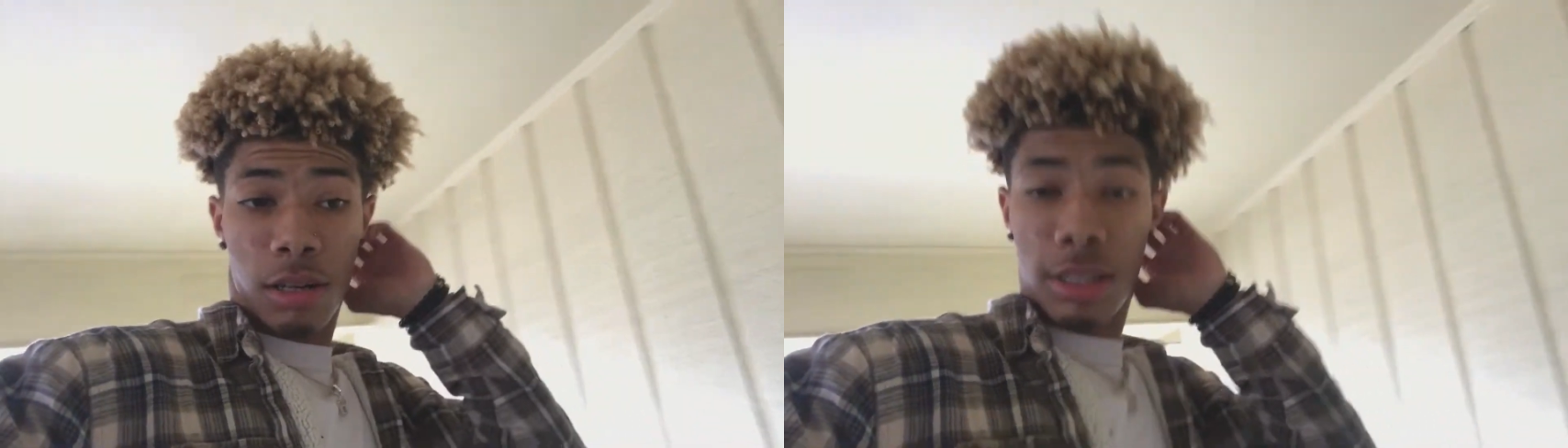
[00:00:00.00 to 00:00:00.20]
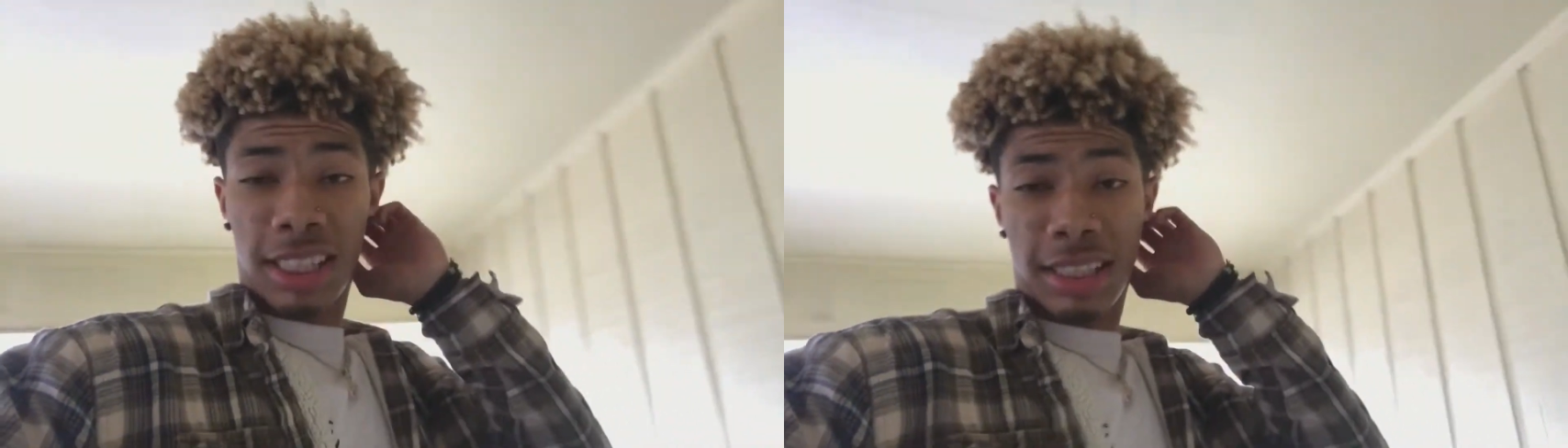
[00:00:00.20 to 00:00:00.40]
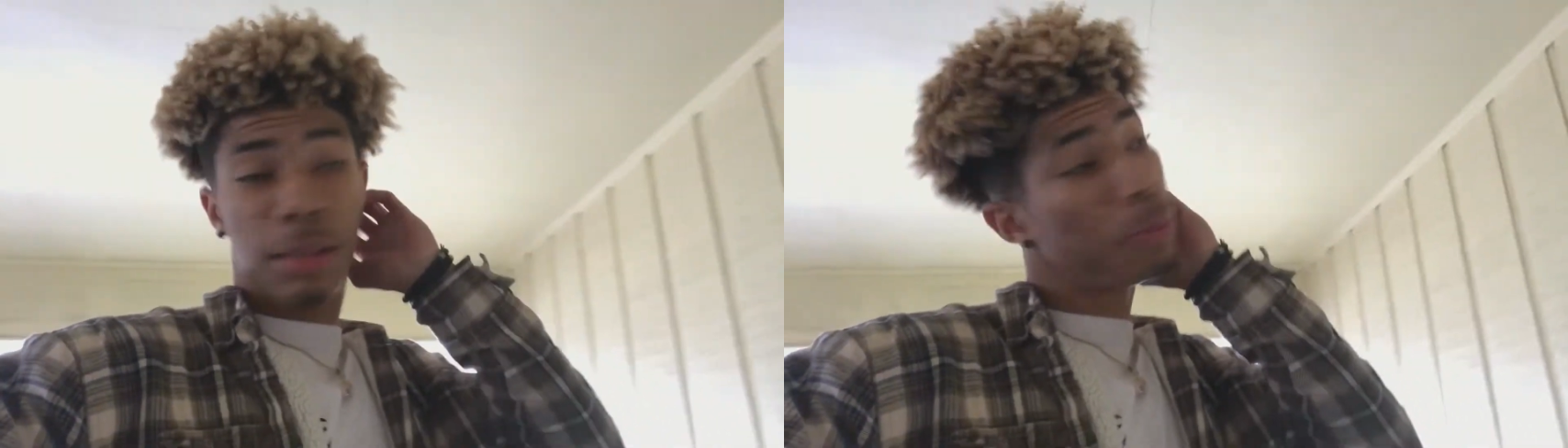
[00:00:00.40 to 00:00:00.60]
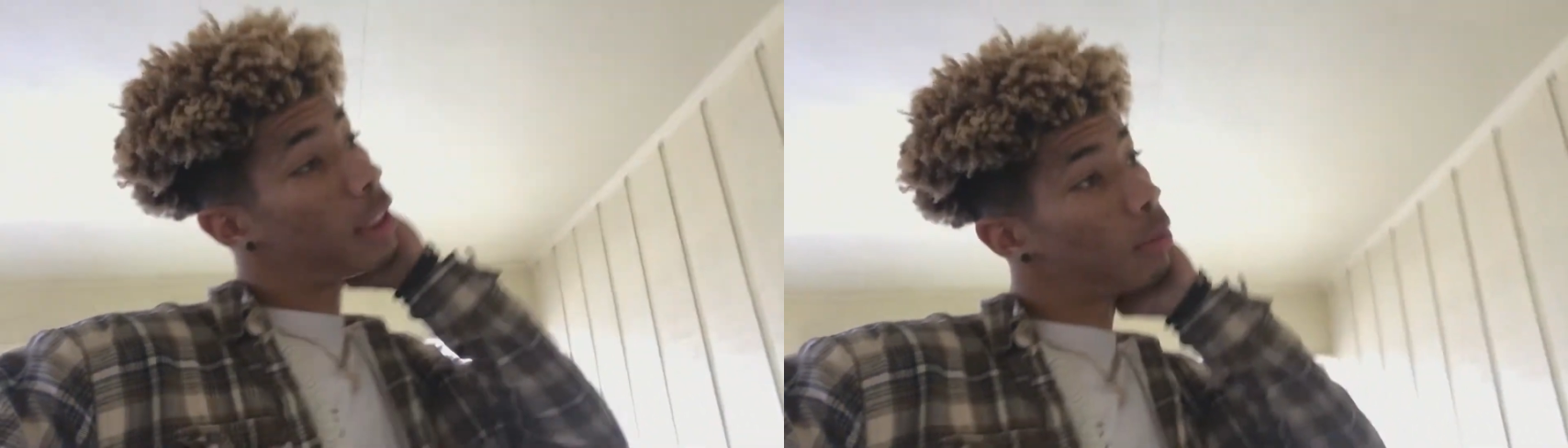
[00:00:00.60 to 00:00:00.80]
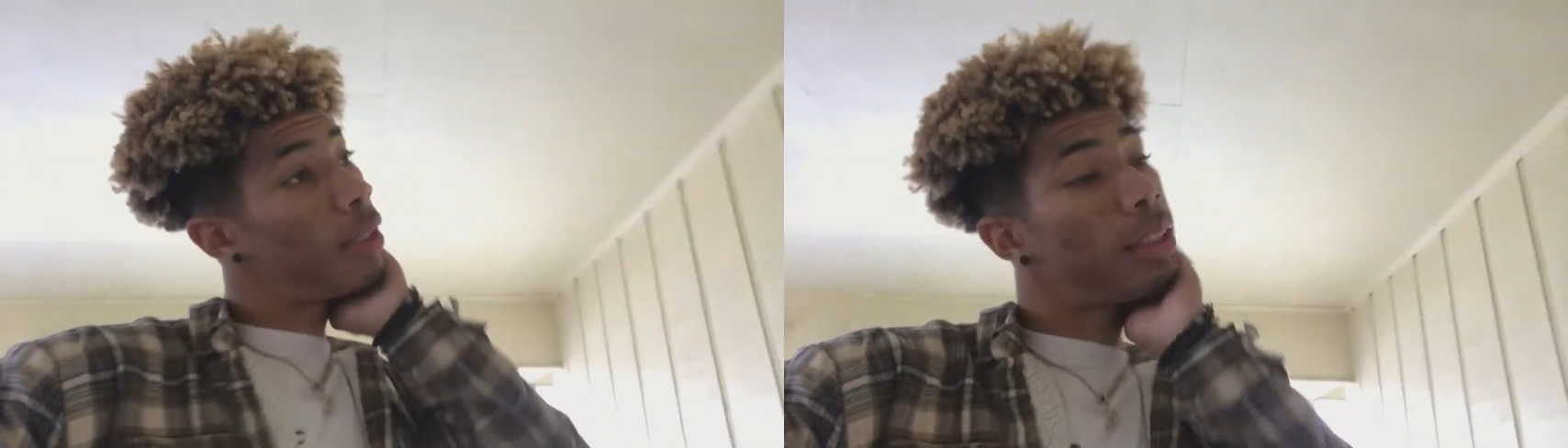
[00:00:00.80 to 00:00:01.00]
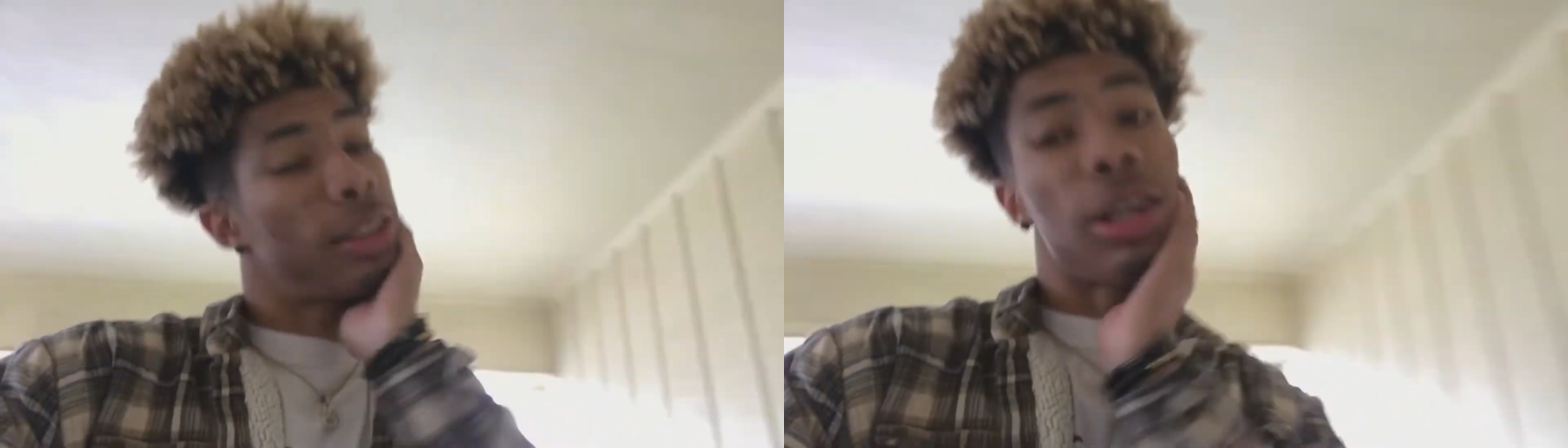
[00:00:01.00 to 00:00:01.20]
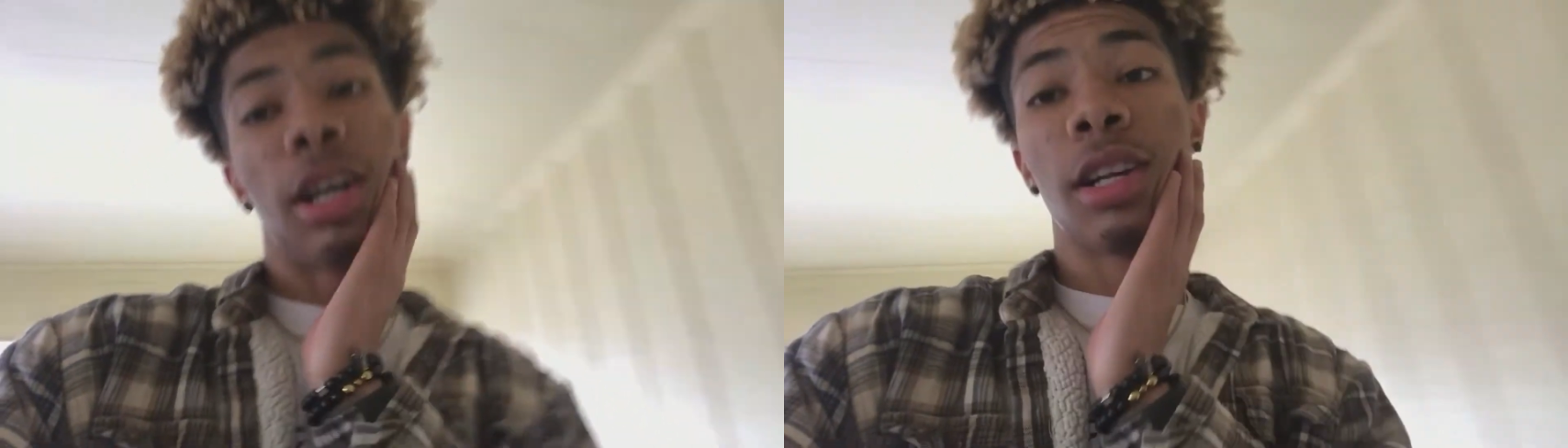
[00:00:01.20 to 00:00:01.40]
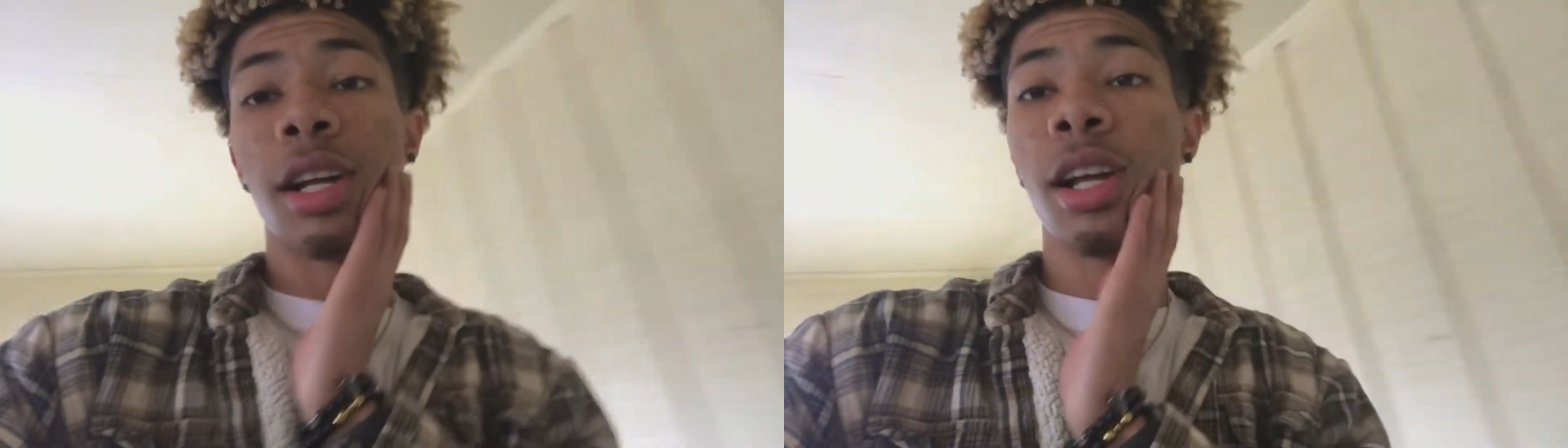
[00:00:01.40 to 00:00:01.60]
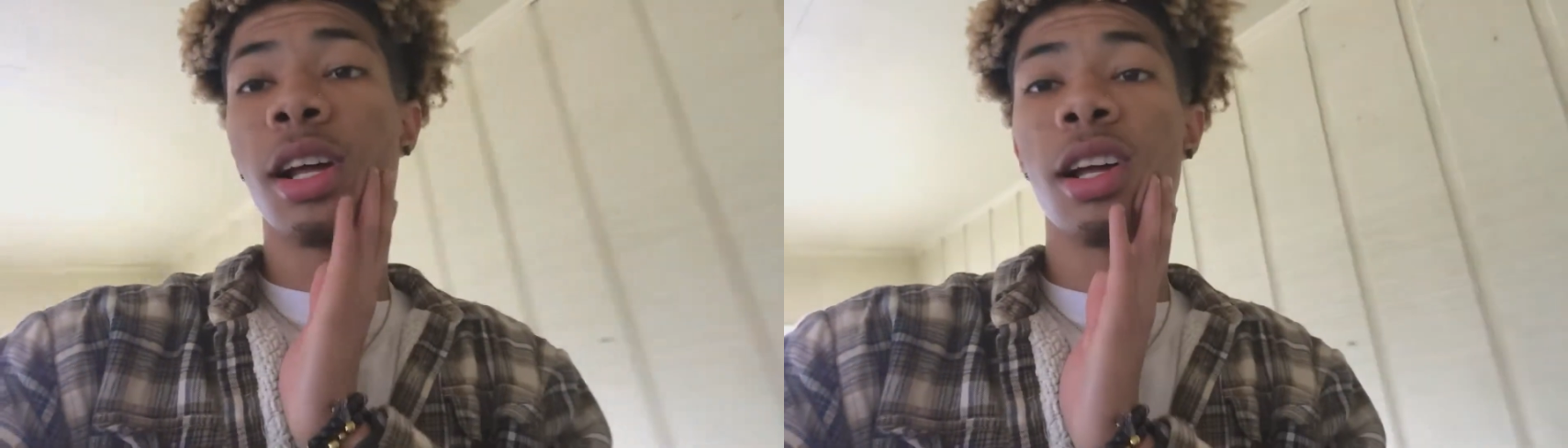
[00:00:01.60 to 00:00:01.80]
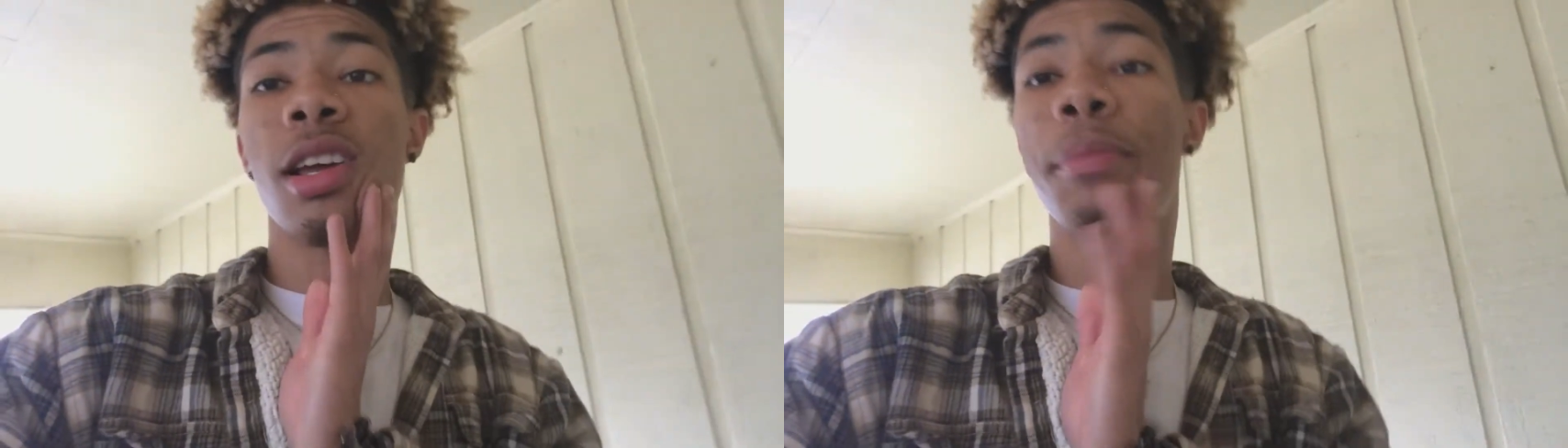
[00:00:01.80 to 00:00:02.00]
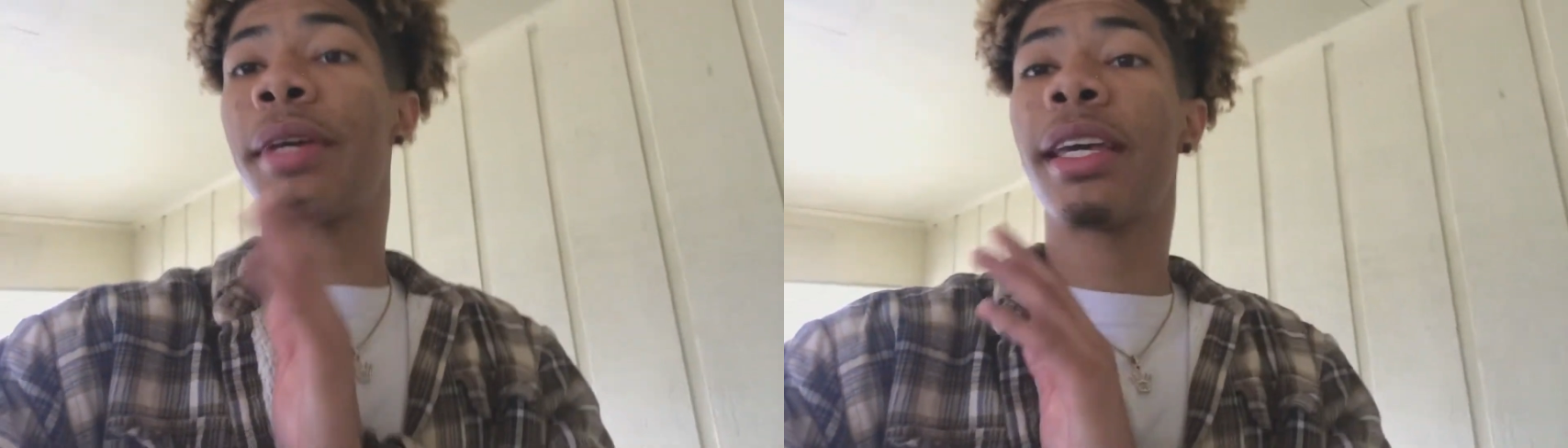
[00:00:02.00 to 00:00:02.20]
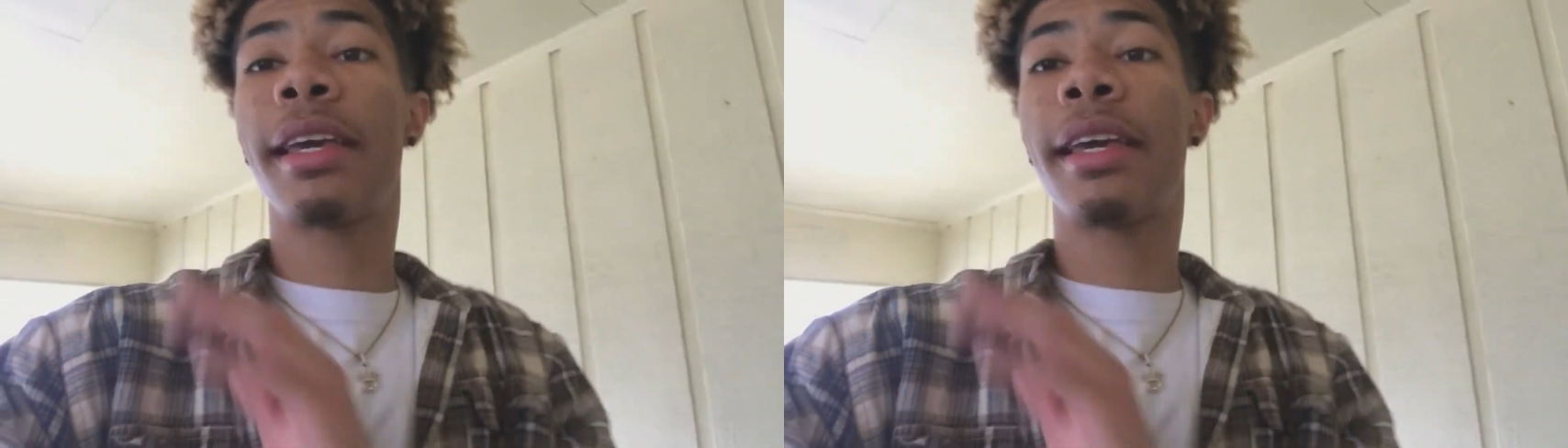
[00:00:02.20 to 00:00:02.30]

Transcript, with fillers: Since the spring semester started, it been